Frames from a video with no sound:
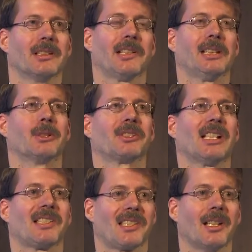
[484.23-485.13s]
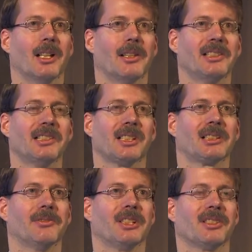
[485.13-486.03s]
And I think what sets uh, these
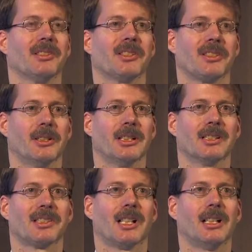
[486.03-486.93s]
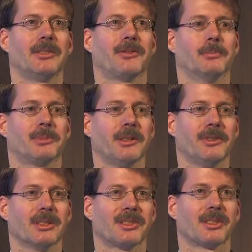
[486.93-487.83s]
activities in Assyria aside from
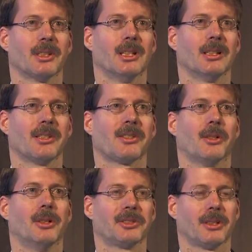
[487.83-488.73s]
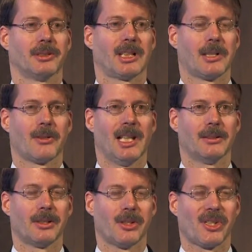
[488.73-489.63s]
previous uh, assaults on cultural
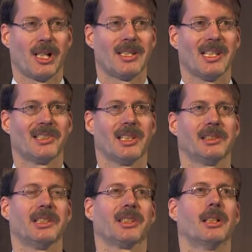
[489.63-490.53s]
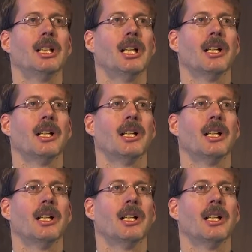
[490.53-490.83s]
heritage sites is that these are